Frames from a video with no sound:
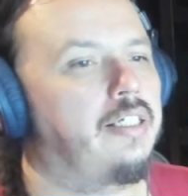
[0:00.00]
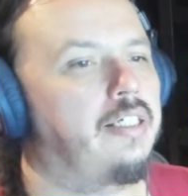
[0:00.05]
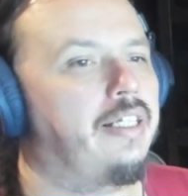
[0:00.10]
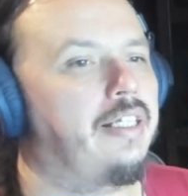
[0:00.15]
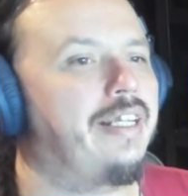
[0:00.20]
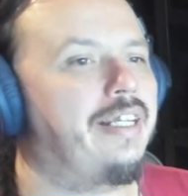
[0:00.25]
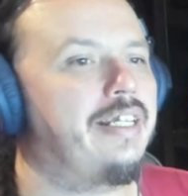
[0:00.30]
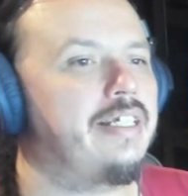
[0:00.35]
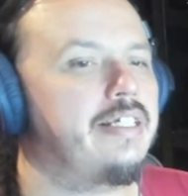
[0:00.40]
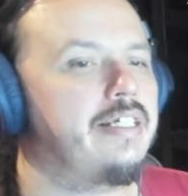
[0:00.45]

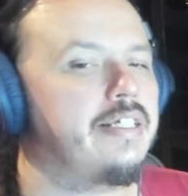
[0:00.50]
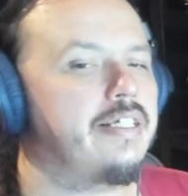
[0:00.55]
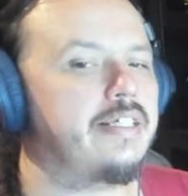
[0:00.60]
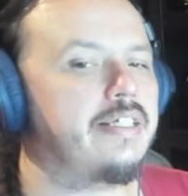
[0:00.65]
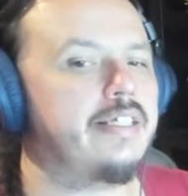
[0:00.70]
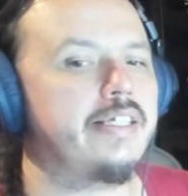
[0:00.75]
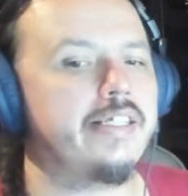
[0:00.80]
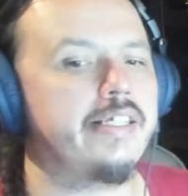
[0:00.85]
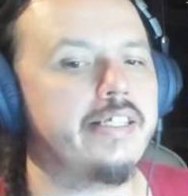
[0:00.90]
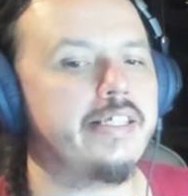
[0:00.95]

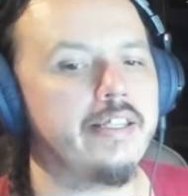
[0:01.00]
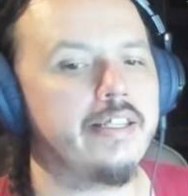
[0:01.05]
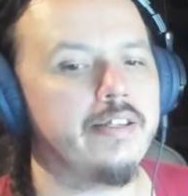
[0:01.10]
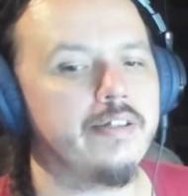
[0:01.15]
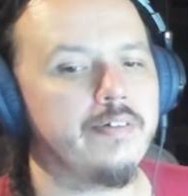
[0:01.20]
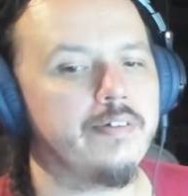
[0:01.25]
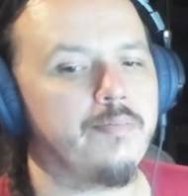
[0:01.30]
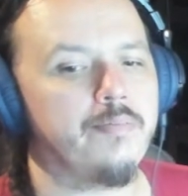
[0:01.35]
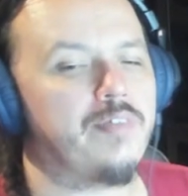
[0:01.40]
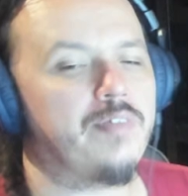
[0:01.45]
is
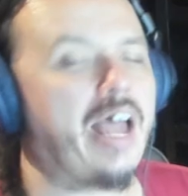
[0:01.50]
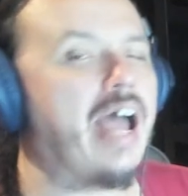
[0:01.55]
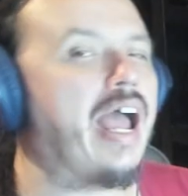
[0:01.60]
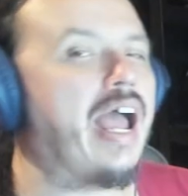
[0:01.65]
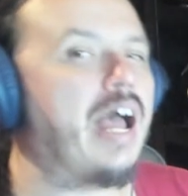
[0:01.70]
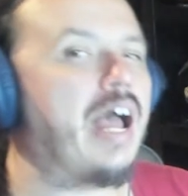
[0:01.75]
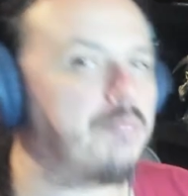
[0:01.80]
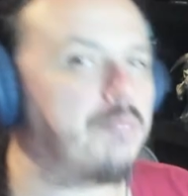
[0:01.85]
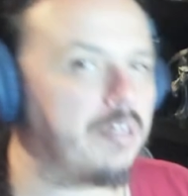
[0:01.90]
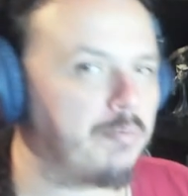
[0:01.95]
not
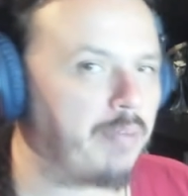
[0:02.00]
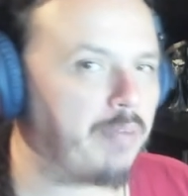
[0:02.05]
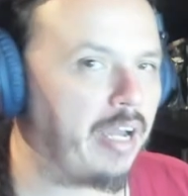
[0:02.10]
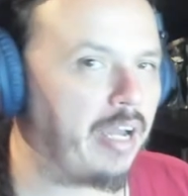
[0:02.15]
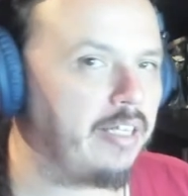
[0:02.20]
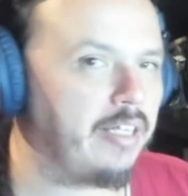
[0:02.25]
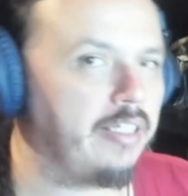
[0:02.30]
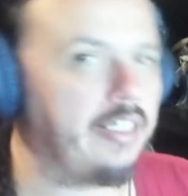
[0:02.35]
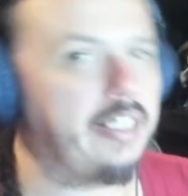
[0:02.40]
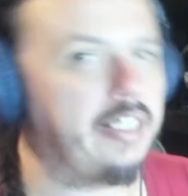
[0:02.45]
happy about
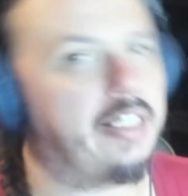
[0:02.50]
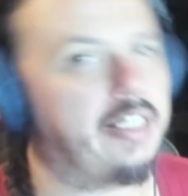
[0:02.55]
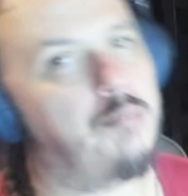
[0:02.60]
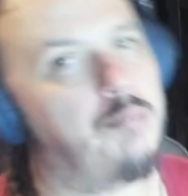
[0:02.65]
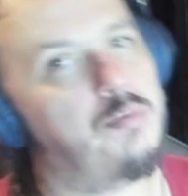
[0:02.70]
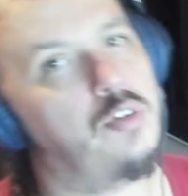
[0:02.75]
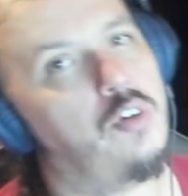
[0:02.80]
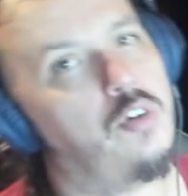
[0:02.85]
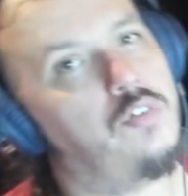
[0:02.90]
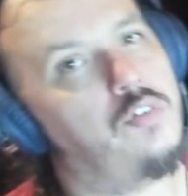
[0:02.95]
it. He
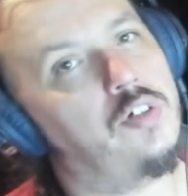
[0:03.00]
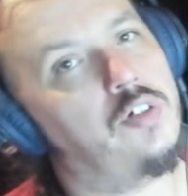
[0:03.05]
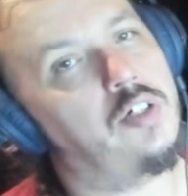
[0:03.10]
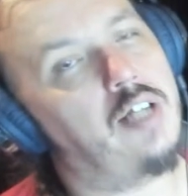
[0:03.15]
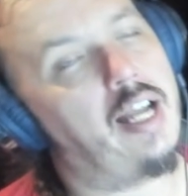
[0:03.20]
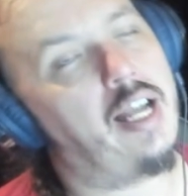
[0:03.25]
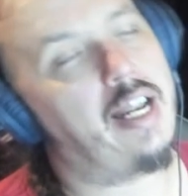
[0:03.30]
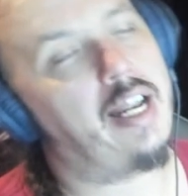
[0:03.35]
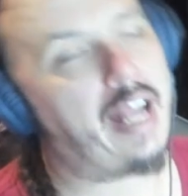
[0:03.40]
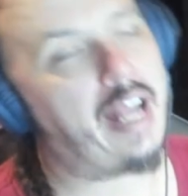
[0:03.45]
comes over
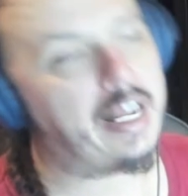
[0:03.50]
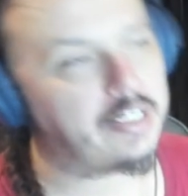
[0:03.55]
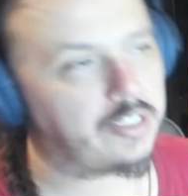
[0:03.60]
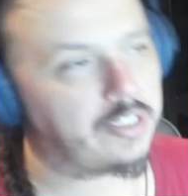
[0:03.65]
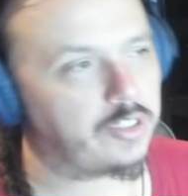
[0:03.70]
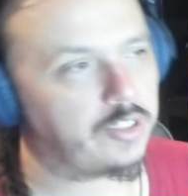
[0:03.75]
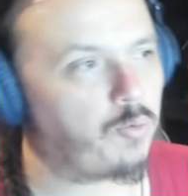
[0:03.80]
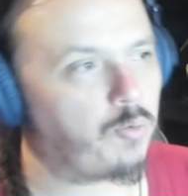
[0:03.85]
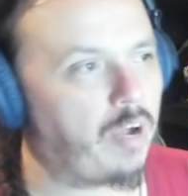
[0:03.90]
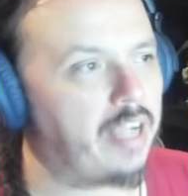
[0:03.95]
and
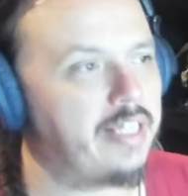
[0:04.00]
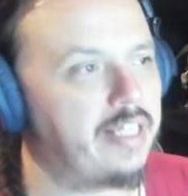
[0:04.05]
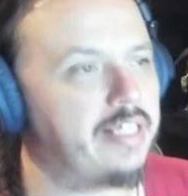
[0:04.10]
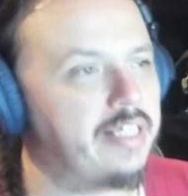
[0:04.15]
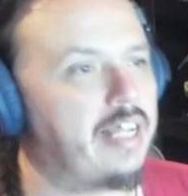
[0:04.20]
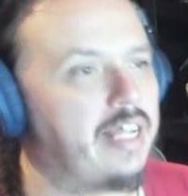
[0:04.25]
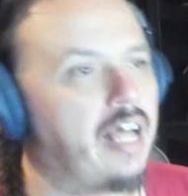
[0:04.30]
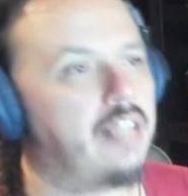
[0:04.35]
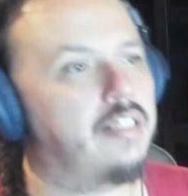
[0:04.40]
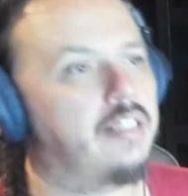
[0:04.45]
asks why he's
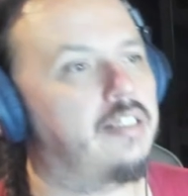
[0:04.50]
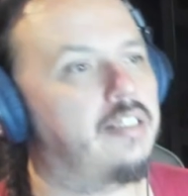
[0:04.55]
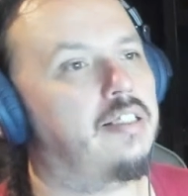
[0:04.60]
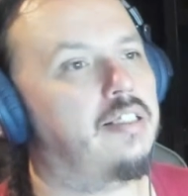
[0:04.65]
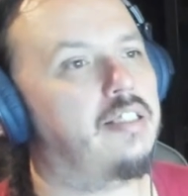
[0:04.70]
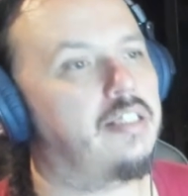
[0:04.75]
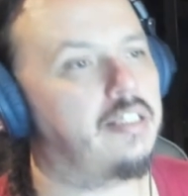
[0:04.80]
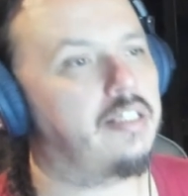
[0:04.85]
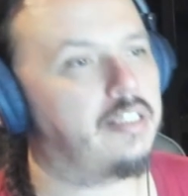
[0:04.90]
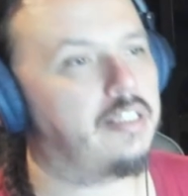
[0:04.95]

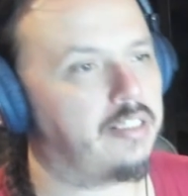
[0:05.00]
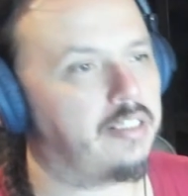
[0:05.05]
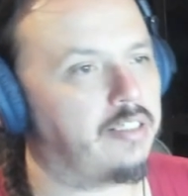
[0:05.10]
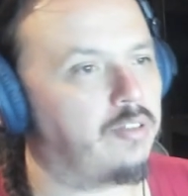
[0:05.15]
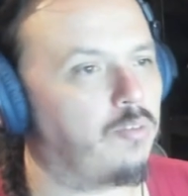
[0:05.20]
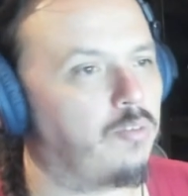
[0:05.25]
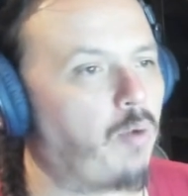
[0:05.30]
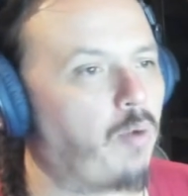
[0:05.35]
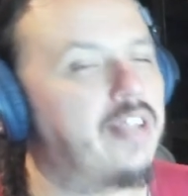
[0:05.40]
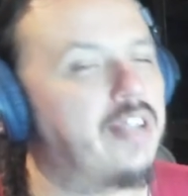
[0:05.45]

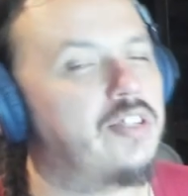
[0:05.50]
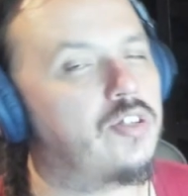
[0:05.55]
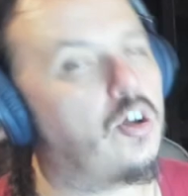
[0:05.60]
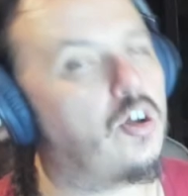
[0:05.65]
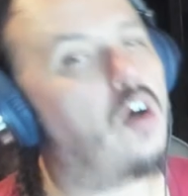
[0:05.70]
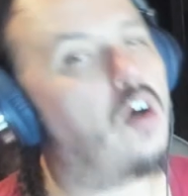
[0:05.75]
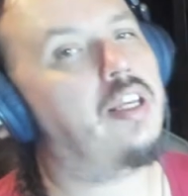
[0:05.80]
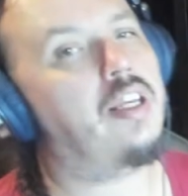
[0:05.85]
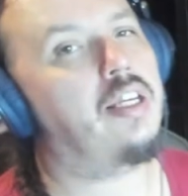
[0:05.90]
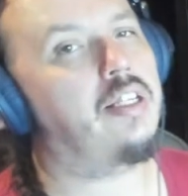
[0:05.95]

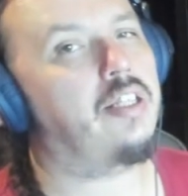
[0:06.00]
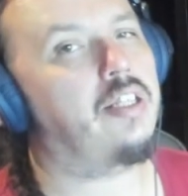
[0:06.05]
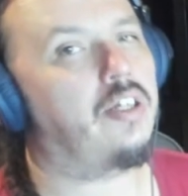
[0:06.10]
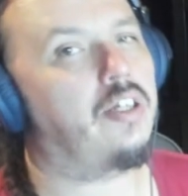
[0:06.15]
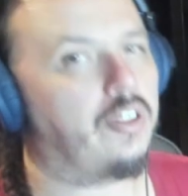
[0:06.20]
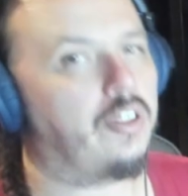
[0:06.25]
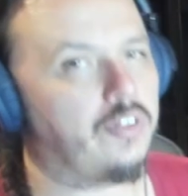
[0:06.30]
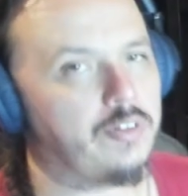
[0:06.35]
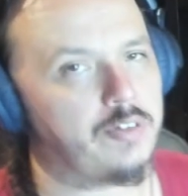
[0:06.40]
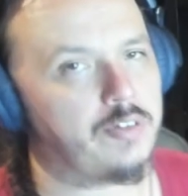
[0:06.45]
talking
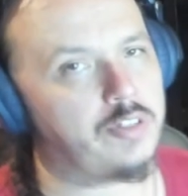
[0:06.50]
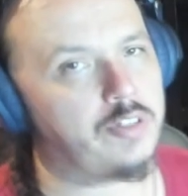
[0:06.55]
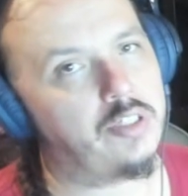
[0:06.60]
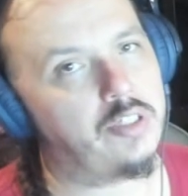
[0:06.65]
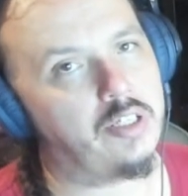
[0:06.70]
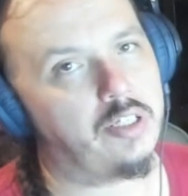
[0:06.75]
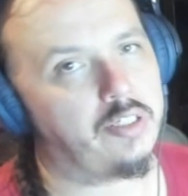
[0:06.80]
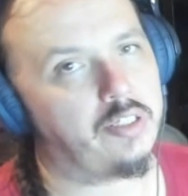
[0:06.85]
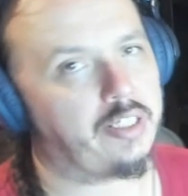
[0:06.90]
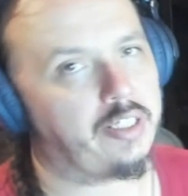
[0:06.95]
during
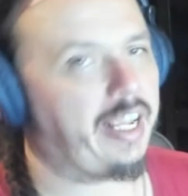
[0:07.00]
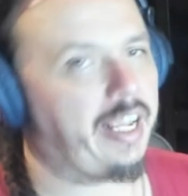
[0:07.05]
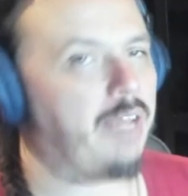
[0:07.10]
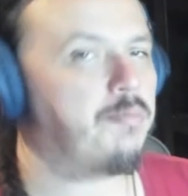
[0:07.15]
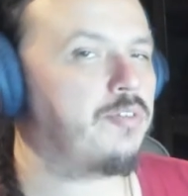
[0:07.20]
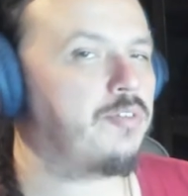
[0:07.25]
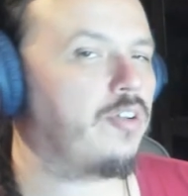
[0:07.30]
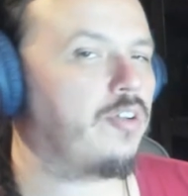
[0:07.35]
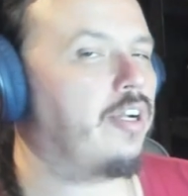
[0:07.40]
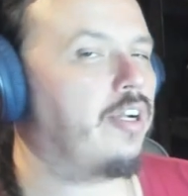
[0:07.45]
the camp
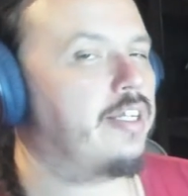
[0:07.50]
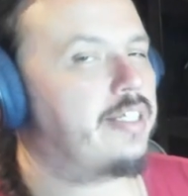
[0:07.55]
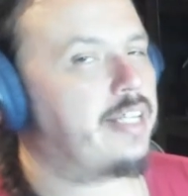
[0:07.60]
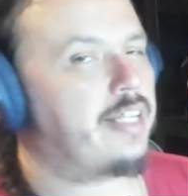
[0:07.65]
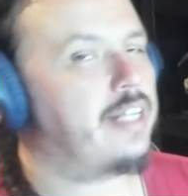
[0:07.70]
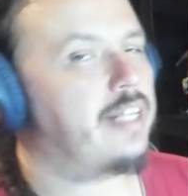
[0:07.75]
song instead of